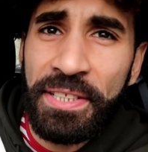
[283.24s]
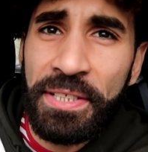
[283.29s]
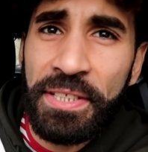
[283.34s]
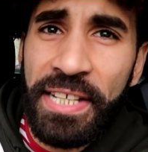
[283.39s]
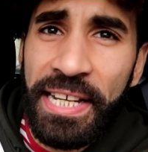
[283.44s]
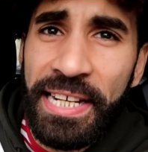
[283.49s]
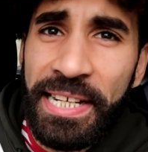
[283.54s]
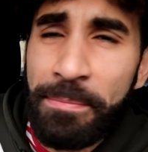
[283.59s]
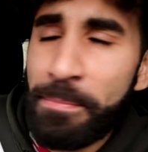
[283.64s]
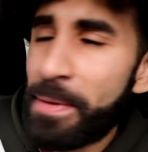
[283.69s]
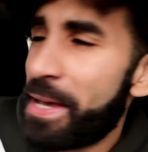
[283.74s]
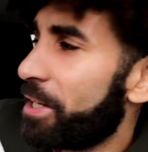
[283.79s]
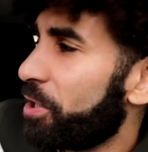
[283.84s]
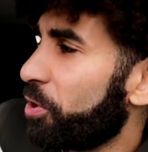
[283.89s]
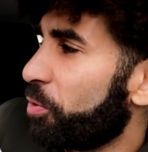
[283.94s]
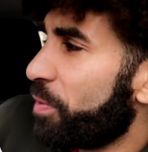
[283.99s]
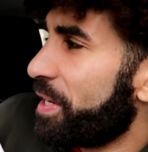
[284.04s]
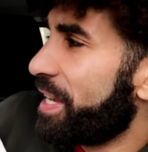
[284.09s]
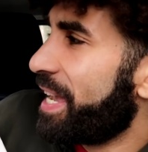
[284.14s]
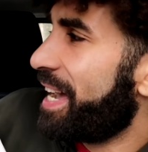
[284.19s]
in the Daily
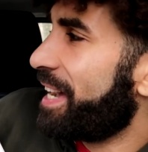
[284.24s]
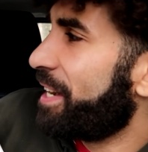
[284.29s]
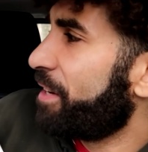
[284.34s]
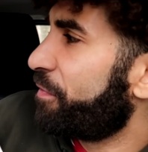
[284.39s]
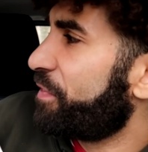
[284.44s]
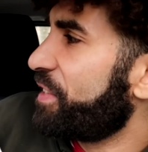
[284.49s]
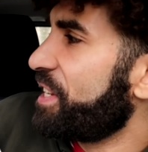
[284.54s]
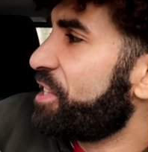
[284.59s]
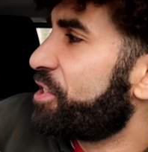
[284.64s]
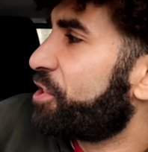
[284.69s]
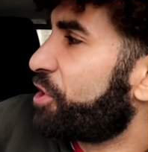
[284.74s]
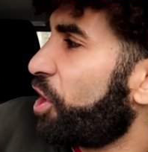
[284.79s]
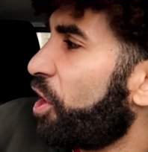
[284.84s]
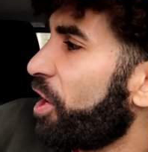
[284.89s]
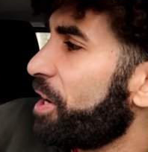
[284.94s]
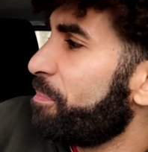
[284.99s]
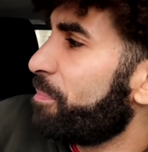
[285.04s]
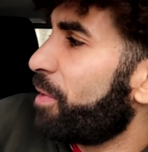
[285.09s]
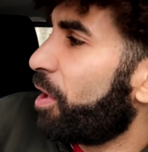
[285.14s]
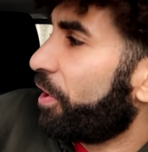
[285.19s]
Mail, we have the
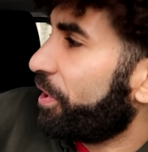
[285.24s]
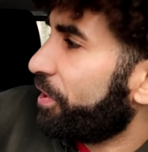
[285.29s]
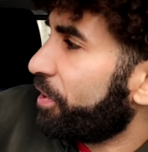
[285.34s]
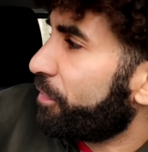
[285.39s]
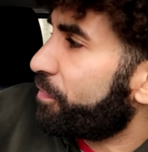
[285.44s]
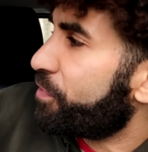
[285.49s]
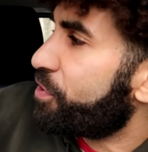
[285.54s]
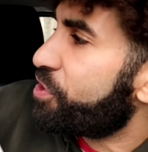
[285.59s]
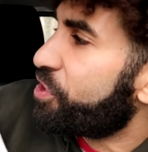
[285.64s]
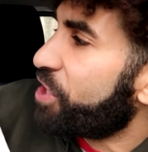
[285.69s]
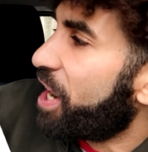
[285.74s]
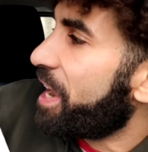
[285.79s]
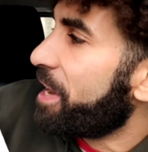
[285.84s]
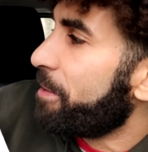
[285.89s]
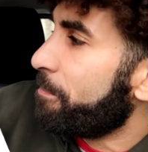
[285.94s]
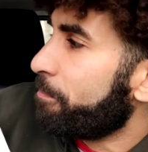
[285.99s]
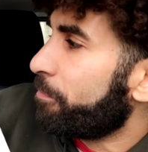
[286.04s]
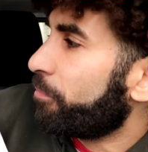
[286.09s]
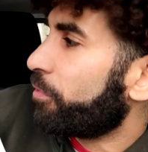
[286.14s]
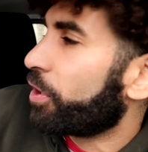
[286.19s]
timeline of
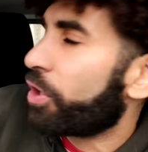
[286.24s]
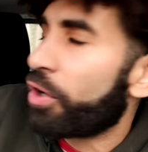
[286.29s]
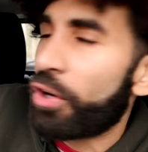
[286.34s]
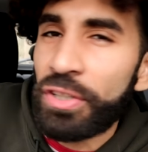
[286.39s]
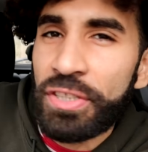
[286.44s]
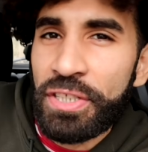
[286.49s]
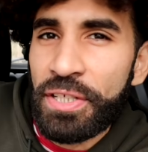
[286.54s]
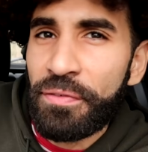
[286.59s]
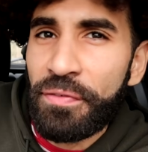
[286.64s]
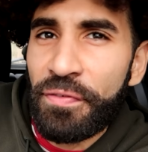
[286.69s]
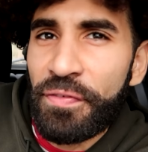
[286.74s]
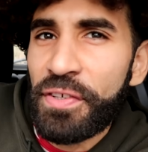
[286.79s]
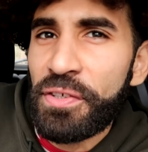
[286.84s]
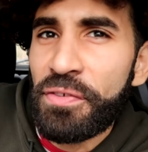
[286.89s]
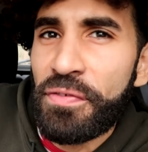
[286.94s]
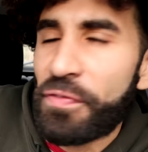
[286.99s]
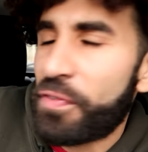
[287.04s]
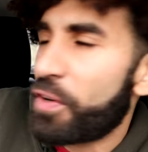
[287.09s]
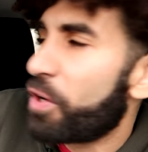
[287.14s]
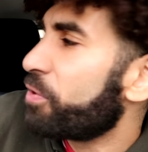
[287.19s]
shame regarding Phil
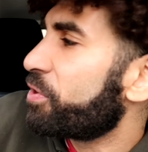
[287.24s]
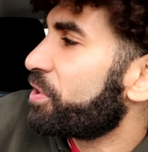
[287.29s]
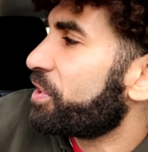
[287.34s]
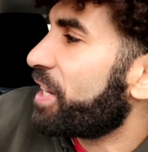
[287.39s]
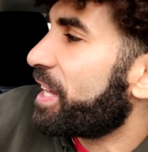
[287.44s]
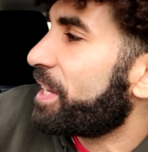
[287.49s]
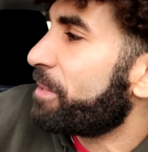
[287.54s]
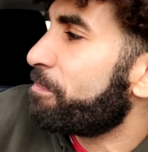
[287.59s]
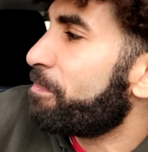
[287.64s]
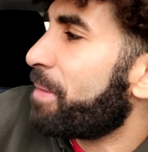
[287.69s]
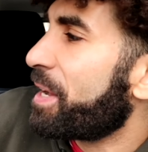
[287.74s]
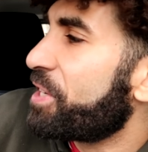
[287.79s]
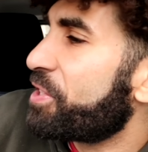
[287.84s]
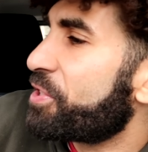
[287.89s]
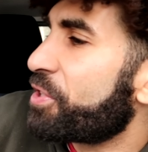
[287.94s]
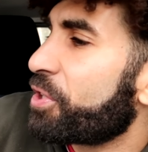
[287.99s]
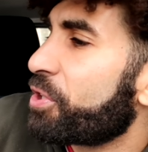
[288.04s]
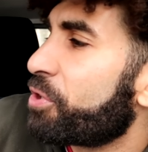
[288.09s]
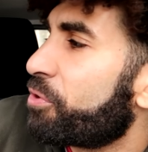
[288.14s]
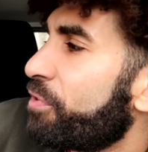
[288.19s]
Foden and
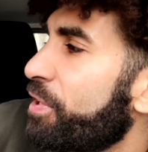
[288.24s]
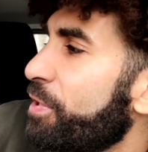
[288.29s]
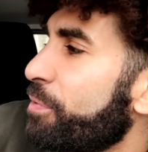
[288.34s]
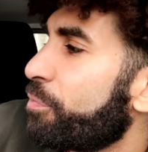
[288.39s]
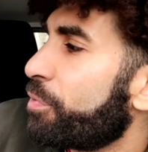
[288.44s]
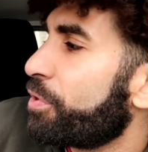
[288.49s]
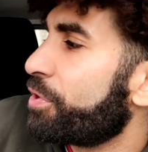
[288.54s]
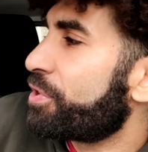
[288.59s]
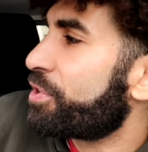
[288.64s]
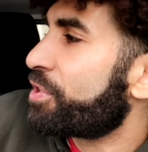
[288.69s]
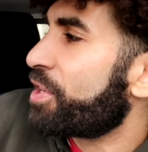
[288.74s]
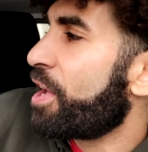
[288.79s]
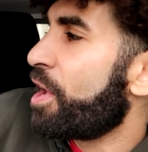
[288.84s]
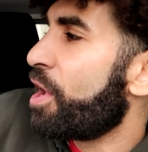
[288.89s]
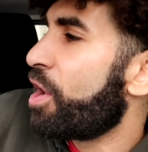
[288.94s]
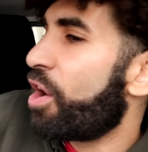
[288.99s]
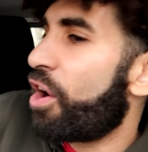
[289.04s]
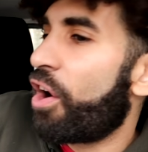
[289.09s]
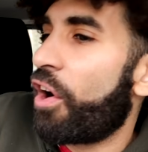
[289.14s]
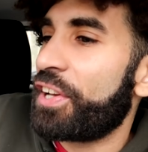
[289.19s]
Mason Greenwood's
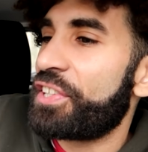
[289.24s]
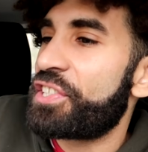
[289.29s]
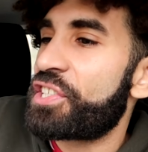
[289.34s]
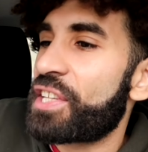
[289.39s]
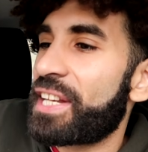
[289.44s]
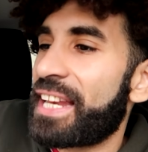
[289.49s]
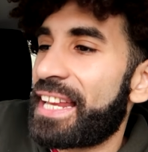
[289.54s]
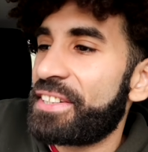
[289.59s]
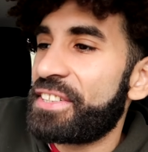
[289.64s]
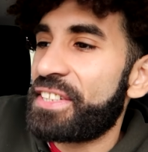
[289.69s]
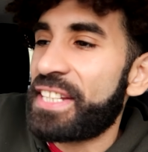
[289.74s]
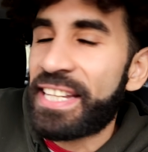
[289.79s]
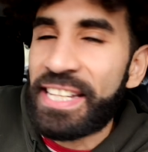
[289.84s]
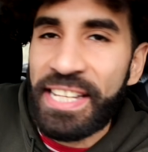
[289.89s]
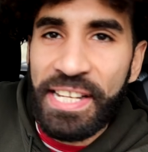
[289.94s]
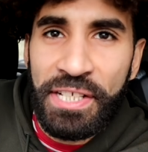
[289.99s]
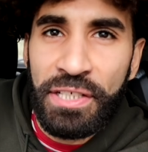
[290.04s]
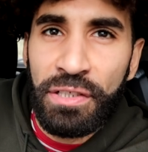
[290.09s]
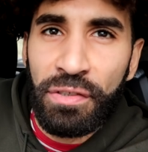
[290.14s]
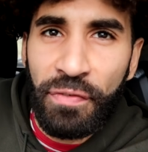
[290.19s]

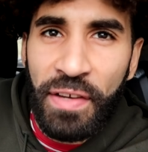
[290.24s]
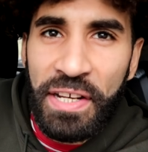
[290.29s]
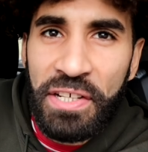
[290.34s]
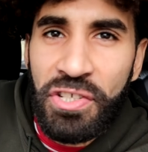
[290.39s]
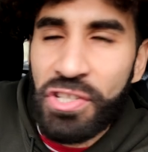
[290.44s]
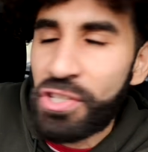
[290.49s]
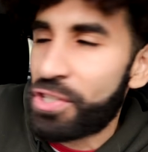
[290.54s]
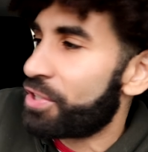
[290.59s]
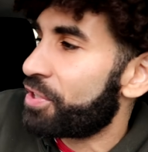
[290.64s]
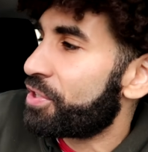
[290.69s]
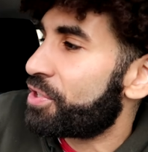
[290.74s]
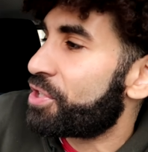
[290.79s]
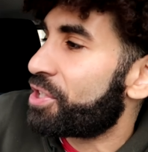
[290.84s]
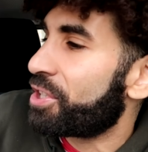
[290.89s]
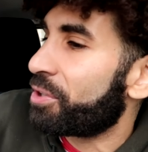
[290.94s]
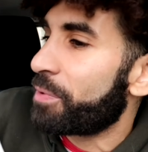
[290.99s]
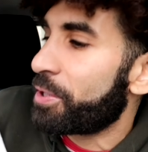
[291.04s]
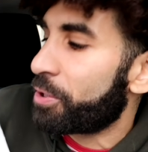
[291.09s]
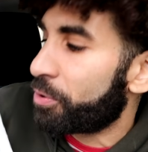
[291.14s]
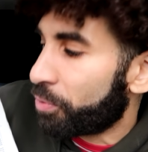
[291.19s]
Icelandic adventures,
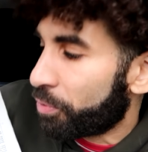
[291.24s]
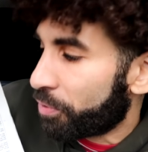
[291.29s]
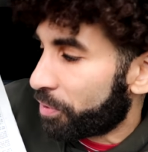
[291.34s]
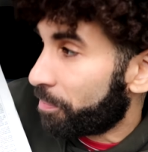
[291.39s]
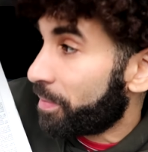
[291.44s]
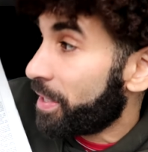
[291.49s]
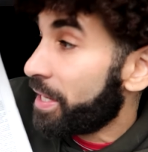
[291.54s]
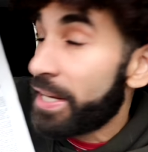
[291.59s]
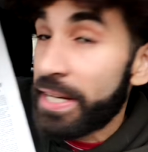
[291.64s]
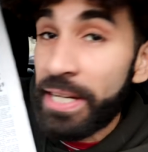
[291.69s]
shall we call them.